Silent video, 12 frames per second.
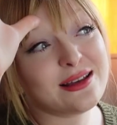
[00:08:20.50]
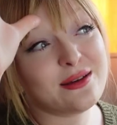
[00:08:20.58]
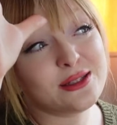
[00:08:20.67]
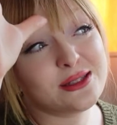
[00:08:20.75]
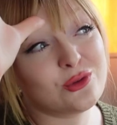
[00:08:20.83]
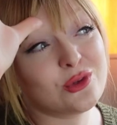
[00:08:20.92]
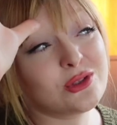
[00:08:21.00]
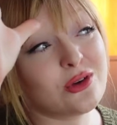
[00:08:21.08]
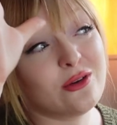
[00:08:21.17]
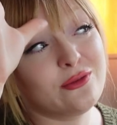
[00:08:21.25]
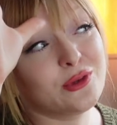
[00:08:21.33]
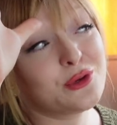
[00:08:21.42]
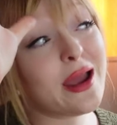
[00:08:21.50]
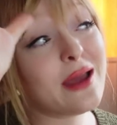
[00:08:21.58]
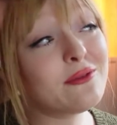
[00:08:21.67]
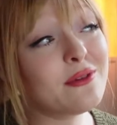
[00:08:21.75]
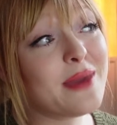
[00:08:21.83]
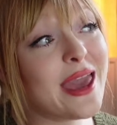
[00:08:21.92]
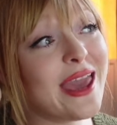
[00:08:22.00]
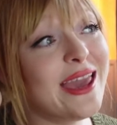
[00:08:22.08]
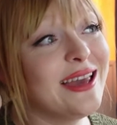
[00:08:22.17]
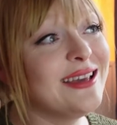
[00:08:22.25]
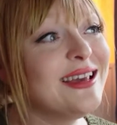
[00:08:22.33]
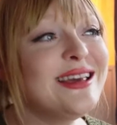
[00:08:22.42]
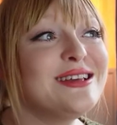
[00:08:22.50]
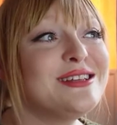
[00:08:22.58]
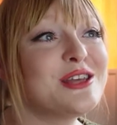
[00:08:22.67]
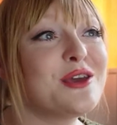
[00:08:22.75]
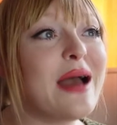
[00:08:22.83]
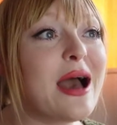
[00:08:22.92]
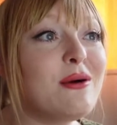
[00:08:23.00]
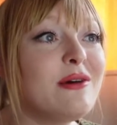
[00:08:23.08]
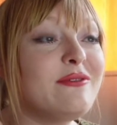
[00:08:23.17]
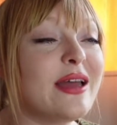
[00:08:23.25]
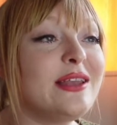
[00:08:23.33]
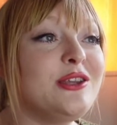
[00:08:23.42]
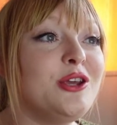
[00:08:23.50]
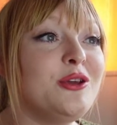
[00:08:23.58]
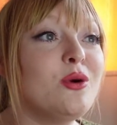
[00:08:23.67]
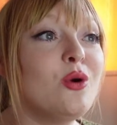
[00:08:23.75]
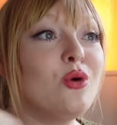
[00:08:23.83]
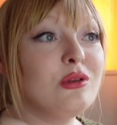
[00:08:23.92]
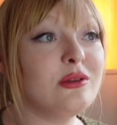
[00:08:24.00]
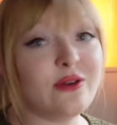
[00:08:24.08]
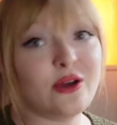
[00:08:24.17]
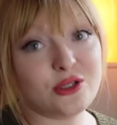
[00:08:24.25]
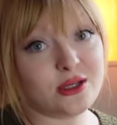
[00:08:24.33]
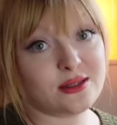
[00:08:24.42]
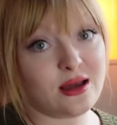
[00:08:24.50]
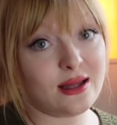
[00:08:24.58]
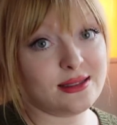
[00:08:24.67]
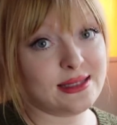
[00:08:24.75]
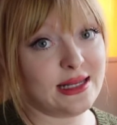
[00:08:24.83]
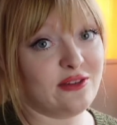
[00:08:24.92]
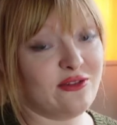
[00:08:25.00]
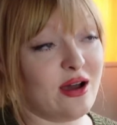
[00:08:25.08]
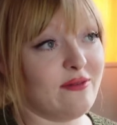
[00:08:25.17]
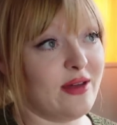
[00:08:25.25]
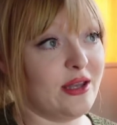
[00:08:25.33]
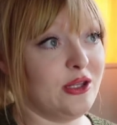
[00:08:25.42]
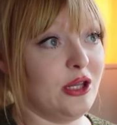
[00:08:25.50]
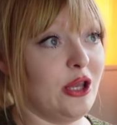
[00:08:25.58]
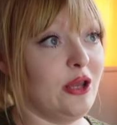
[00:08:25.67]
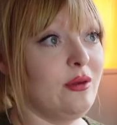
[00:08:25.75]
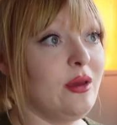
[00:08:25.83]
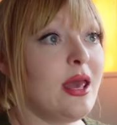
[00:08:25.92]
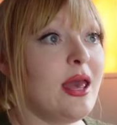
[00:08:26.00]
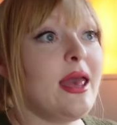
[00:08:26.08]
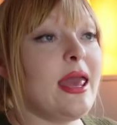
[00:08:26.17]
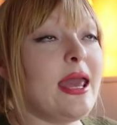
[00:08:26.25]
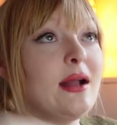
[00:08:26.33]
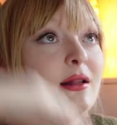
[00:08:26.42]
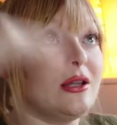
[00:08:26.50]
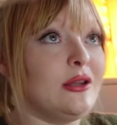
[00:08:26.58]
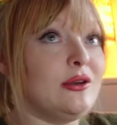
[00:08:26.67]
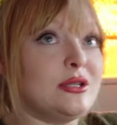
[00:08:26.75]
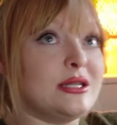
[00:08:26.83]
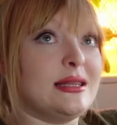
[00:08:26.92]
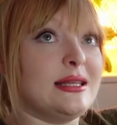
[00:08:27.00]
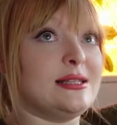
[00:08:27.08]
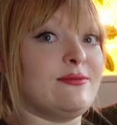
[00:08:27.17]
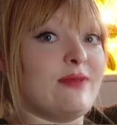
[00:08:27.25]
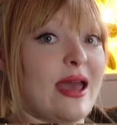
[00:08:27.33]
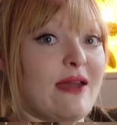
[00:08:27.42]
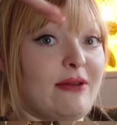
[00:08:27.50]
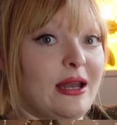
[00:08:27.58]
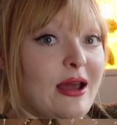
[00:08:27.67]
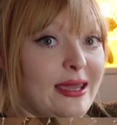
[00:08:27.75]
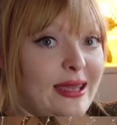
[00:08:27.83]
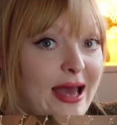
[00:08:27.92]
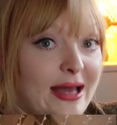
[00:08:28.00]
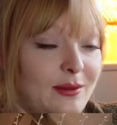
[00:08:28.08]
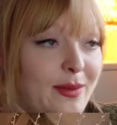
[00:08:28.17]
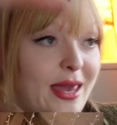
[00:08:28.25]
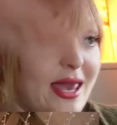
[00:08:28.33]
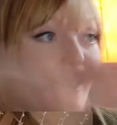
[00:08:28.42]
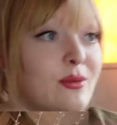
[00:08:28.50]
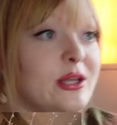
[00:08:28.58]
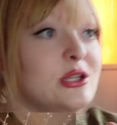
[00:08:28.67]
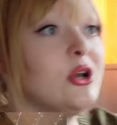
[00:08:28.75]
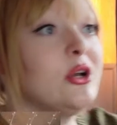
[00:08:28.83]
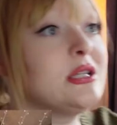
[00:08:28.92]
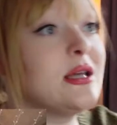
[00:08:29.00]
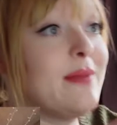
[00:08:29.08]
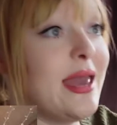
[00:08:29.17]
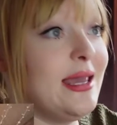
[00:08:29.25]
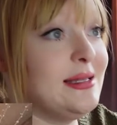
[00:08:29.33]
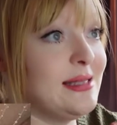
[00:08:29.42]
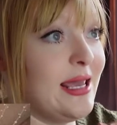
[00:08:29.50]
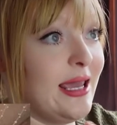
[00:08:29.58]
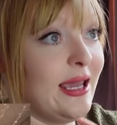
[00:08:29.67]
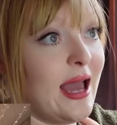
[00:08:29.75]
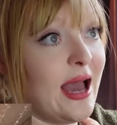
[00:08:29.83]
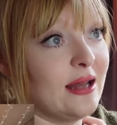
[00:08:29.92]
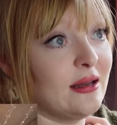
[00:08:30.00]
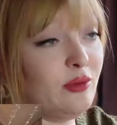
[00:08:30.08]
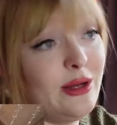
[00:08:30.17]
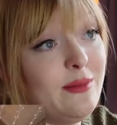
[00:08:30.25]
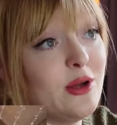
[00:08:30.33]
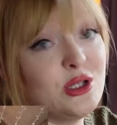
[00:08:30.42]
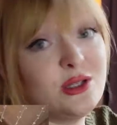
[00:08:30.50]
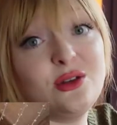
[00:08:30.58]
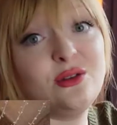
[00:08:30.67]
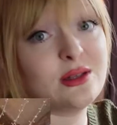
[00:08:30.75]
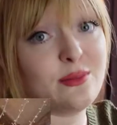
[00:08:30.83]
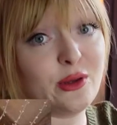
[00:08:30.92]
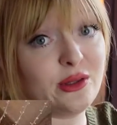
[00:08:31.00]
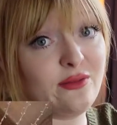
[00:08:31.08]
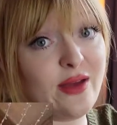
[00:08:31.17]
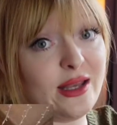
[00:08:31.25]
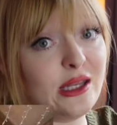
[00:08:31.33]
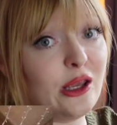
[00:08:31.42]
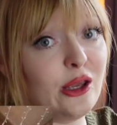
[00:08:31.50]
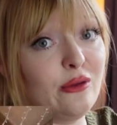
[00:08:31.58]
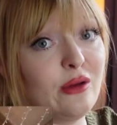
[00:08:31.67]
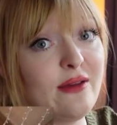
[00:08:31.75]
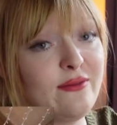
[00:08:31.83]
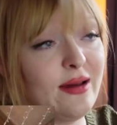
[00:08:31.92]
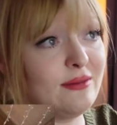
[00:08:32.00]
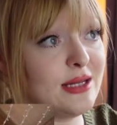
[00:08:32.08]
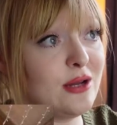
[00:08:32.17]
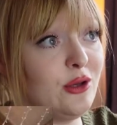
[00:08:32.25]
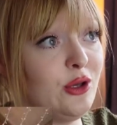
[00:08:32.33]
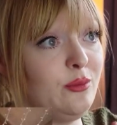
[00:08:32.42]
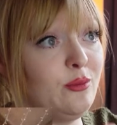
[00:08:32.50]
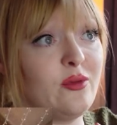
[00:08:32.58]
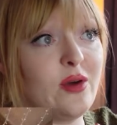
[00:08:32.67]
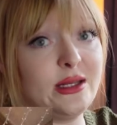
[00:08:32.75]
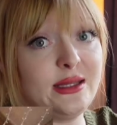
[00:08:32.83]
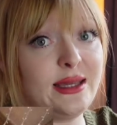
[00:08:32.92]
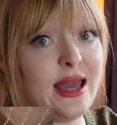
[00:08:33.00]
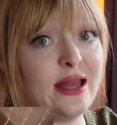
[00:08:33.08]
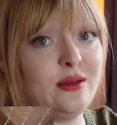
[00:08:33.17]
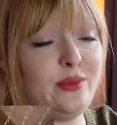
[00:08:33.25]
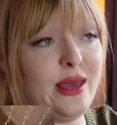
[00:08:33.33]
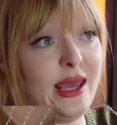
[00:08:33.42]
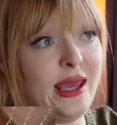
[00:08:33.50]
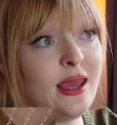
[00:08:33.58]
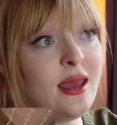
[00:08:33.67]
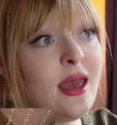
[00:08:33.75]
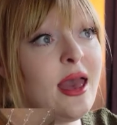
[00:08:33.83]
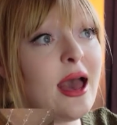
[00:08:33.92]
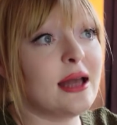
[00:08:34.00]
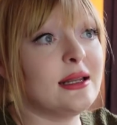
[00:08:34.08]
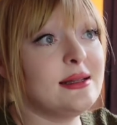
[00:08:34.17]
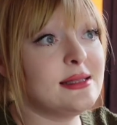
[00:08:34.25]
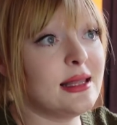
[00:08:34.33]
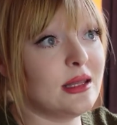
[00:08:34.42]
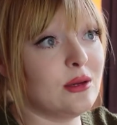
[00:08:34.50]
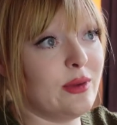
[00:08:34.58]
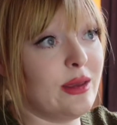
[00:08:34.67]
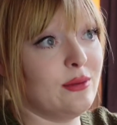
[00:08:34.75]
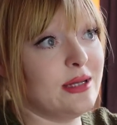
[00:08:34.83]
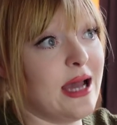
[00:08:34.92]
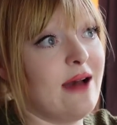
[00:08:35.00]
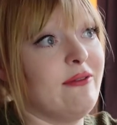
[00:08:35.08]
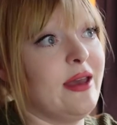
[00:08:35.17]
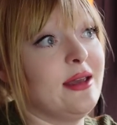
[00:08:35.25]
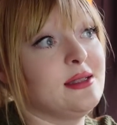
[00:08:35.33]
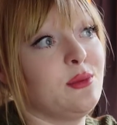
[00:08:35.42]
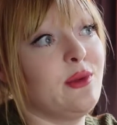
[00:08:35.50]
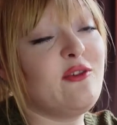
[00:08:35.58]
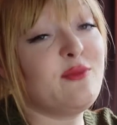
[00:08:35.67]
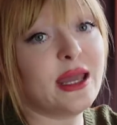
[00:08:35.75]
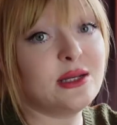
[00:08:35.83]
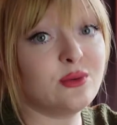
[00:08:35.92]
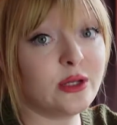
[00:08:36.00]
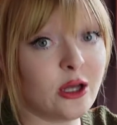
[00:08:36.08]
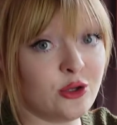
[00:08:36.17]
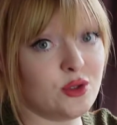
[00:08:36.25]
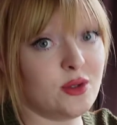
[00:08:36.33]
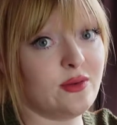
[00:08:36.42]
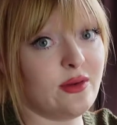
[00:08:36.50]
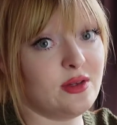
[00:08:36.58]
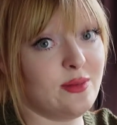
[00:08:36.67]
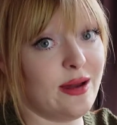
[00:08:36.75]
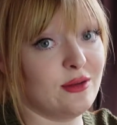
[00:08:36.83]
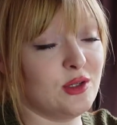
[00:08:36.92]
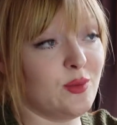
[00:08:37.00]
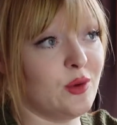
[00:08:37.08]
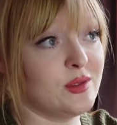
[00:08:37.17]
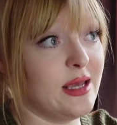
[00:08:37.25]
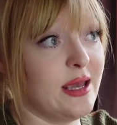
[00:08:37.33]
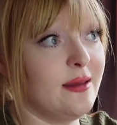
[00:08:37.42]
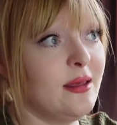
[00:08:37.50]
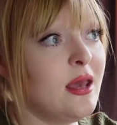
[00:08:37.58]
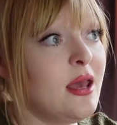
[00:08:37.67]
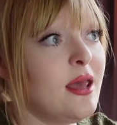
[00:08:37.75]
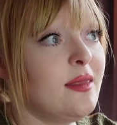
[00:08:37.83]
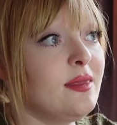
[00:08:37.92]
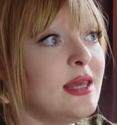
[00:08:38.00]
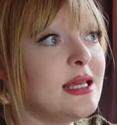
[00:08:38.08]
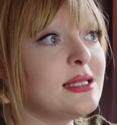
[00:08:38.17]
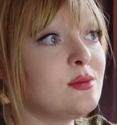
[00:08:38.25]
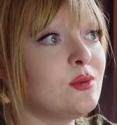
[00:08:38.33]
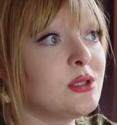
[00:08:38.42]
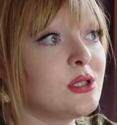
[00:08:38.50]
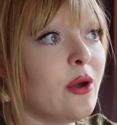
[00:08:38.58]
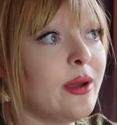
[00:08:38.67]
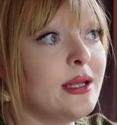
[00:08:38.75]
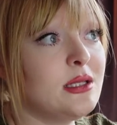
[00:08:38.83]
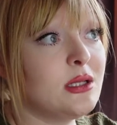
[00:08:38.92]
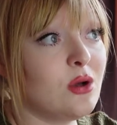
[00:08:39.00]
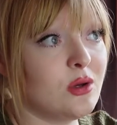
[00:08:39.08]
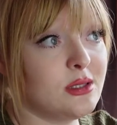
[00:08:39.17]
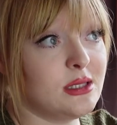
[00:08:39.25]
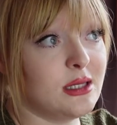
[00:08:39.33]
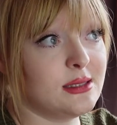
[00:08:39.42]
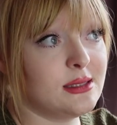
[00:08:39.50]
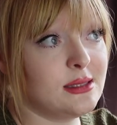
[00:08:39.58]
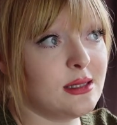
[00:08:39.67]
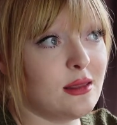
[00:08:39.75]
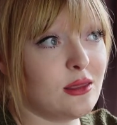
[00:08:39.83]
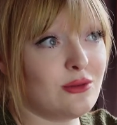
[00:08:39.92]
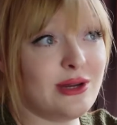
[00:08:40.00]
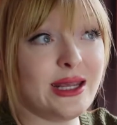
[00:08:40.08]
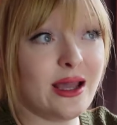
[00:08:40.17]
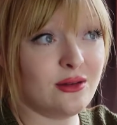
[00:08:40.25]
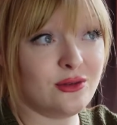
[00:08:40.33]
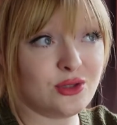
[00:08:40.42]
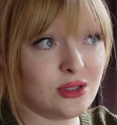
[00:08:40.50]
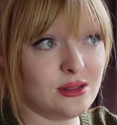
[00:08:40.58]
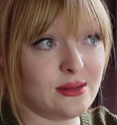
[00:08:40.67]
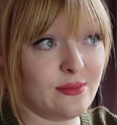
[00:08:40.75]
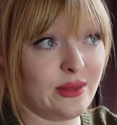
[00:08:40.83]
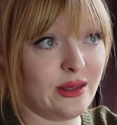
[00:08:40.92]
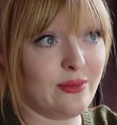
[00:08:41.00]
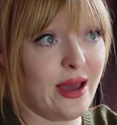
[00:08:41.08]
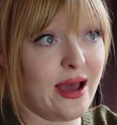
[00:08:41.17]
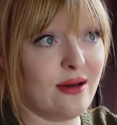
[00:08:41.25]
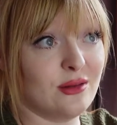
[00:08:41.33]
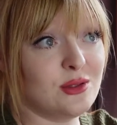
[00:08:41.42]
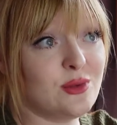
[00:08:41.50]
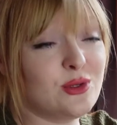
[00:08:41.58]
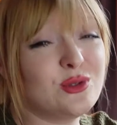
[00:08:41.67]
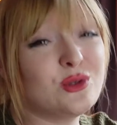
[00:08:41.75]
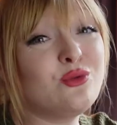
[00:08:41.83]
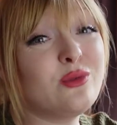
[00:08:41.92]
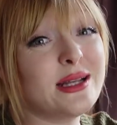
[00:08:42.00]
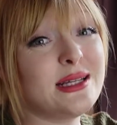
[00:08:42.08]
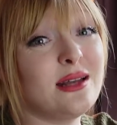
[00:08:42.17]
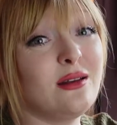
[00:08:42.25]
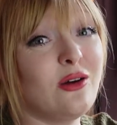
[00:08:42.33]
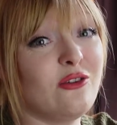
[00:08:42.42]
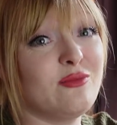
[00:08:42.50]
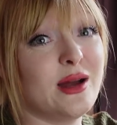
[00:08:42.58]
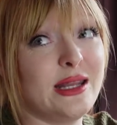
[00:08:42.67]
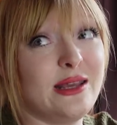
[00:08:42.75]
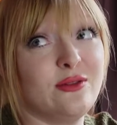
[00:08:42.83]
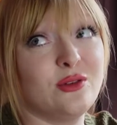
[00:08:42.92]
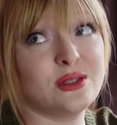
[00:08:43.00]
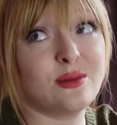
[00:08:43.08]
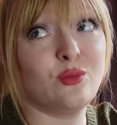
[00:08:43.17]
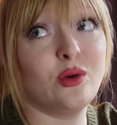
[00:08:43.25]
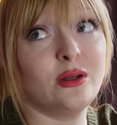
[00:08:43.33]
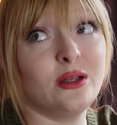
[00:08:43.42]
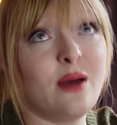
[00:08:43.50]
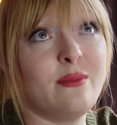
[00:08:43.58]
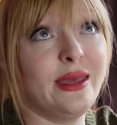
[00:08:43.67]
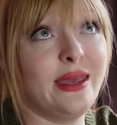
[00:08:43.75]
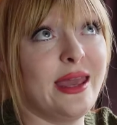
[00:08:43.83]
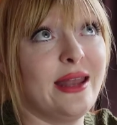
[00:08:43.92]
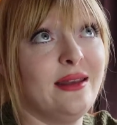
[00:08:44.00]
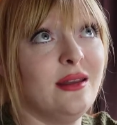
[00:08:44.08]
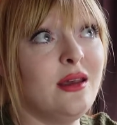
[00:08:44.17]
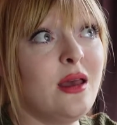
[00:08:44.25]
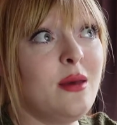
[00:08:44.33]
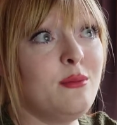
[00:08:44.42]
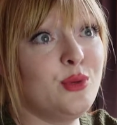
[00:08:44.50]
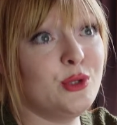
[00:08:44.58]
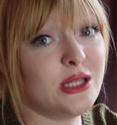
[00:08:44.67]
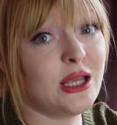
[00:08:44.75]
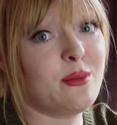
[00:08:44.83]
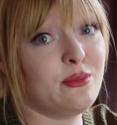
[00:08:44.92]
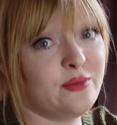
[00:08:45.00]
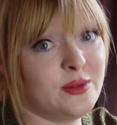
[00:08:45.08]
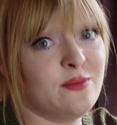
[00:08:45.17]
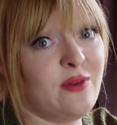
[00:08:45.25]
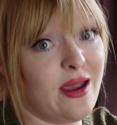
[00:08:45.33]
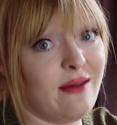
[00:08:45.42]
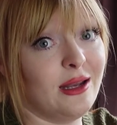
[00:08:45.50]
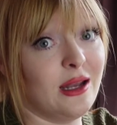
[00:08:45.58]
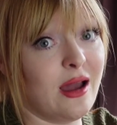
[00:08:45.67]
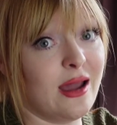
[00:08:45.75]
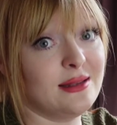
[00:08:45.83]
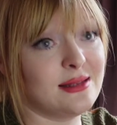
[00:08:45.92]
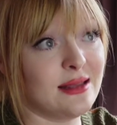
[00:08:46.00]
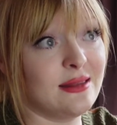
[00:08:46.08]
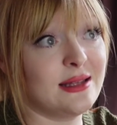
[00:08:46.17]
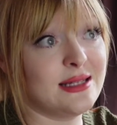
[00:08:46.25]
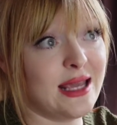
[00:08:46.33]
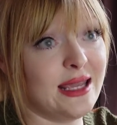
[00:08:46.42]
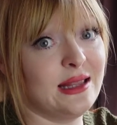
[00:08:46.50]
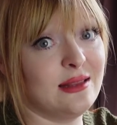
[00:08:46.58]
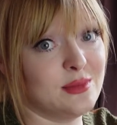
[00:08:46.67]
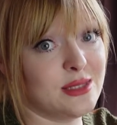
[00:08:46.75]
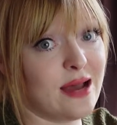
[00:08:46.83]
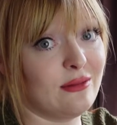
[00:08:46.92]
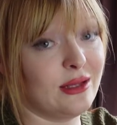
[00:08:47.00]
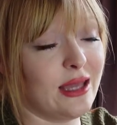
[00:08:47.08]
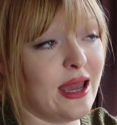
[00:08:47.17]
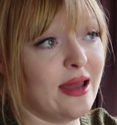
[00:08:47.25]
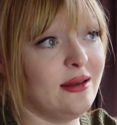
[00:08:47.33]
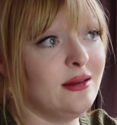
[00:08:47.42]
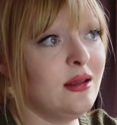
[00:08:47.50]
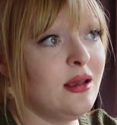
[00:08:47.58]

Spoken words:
a source of regret for me. So our venue, all the photos that I'd seen of our venue included this fairy-like canopy, which looked amazing, and pretty much as soon as I booked the venue, I found out who provided the canopy, and I said that we would have it. So we've paid a £150 deposit. This was going to cost us £300 and something, which was already a lot of money for someone coming in, putting up some fairy lights and then taking them down again.